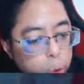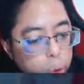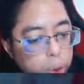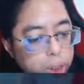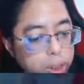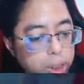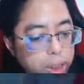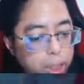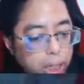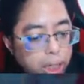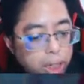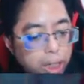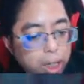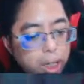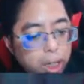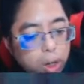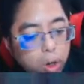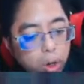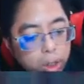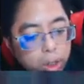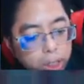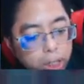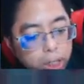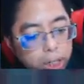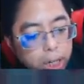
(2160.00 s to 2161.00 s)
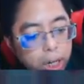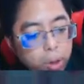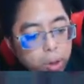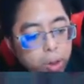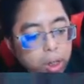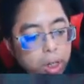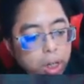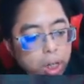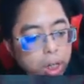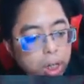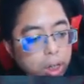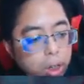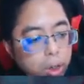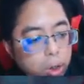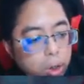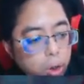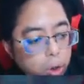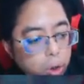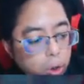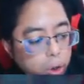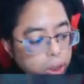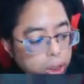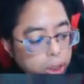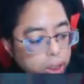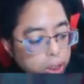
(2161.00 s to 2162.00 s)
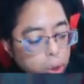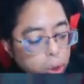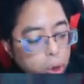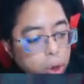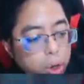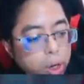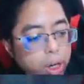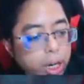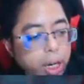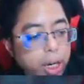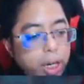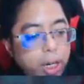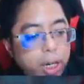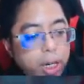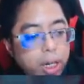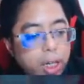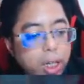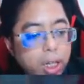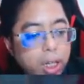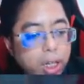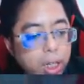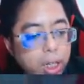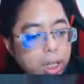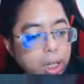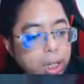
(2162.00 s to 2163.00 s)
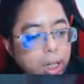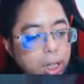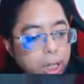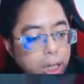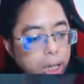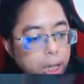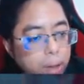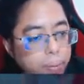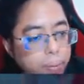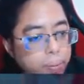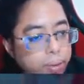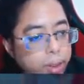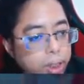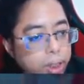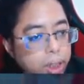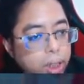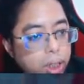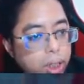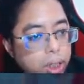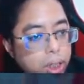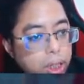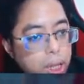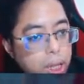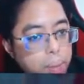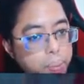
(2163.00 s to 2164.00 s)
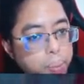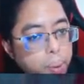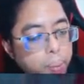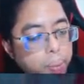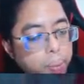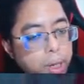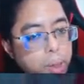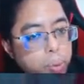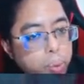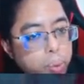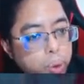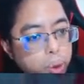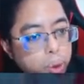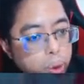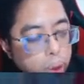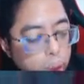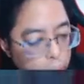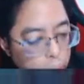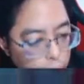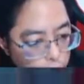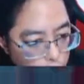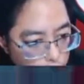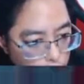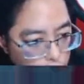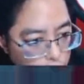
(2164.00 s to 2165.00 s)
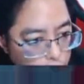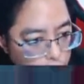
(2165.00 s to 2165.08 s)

a seed on the ground, on the concrete, okay, they probably will not grow.